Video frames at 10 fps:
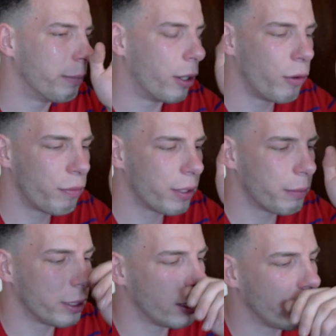My whole
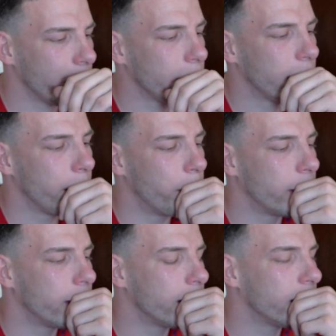family, they
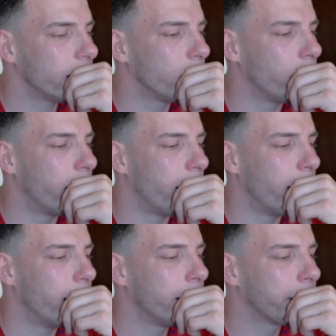wanted
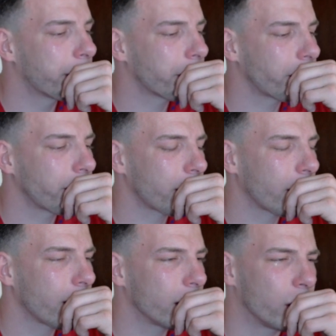
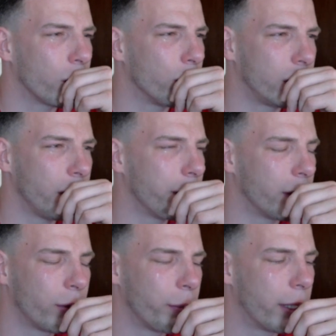to go see him in
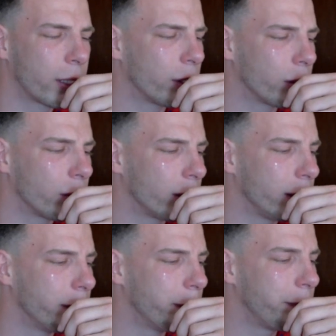the room. I couldn't go
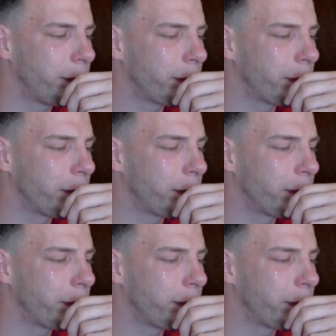see him.